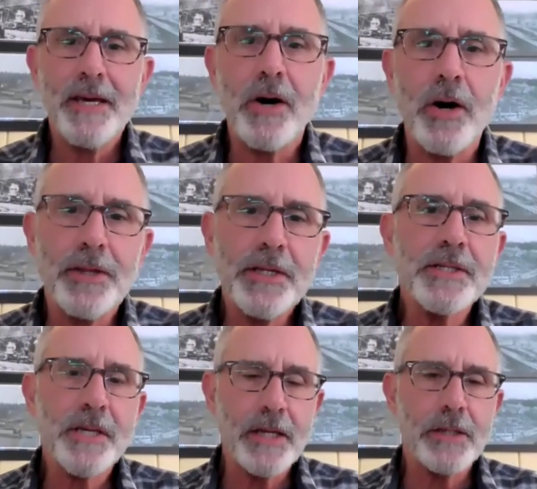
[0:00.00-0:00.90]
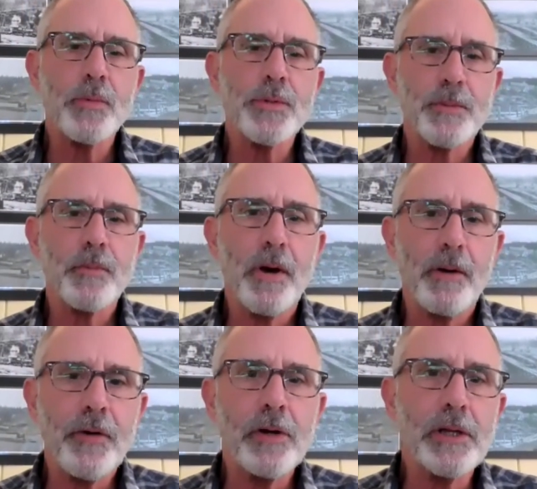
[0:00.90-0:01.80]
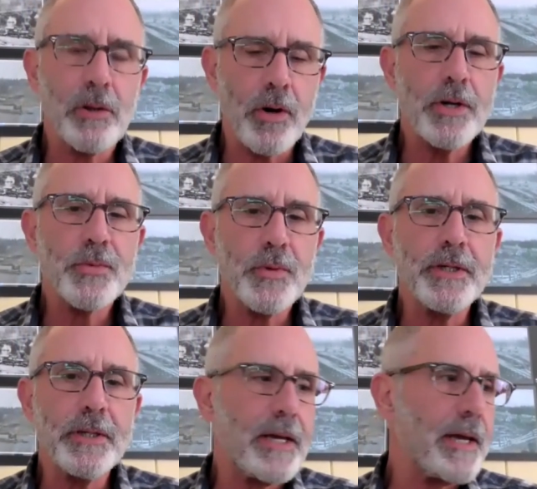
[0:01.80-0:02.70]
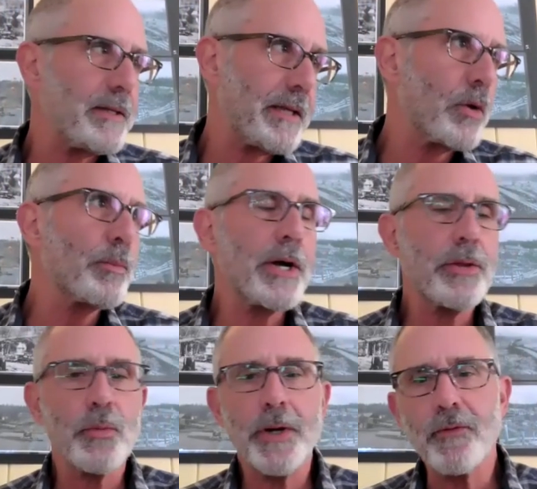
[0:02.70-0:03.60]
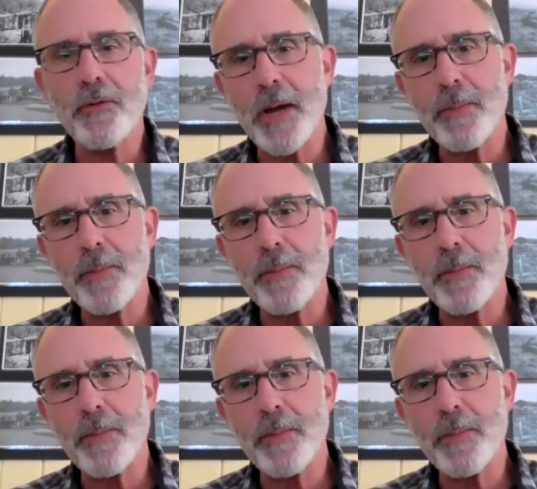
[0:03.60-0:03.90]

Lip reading: yeah, on this site, there was a fairly large one down by the river.